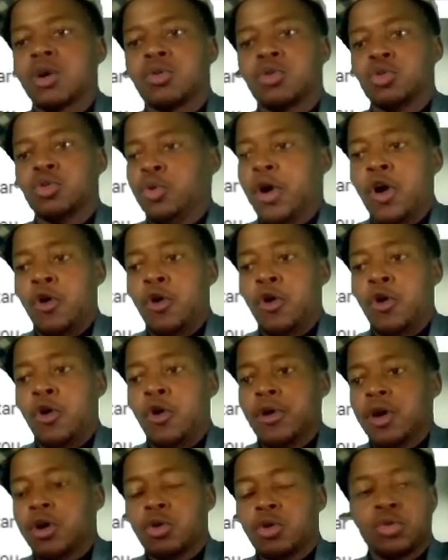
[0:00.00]

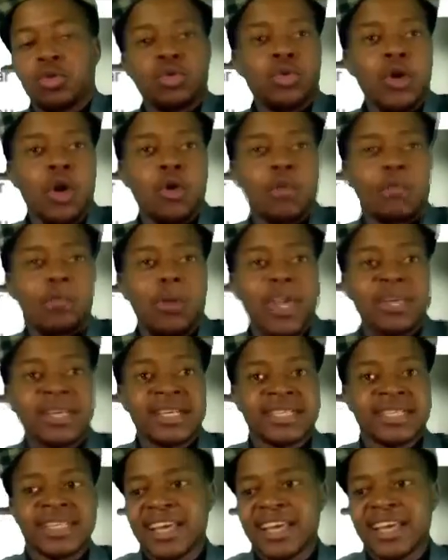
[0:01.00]
cruel
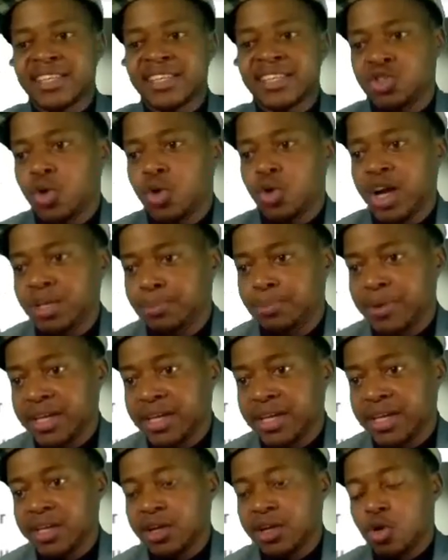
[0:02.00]
banks like Stewart
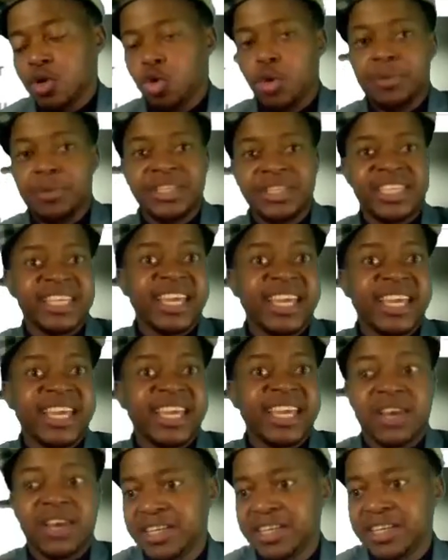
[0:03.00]
Bank taking
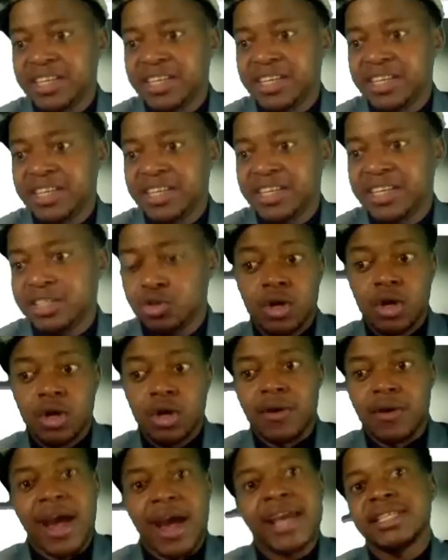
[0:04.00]
advantage of you,
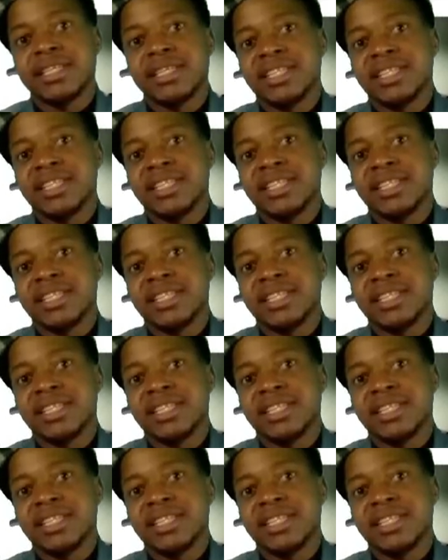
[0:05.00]
right?